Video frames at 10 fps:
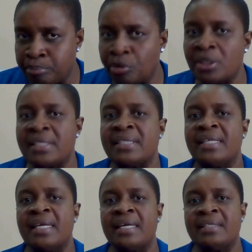
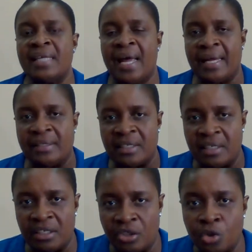prostate and the
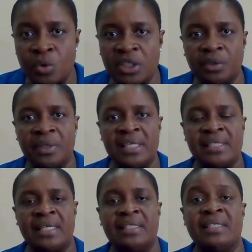
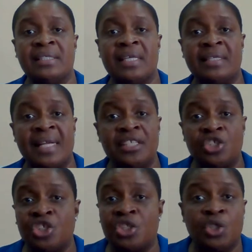uterus and these things, that
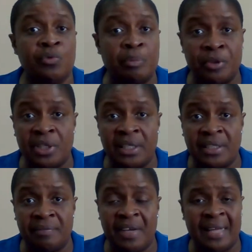is just the
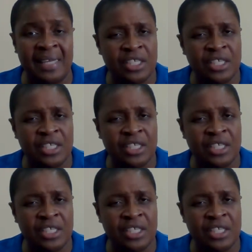reproductive gland.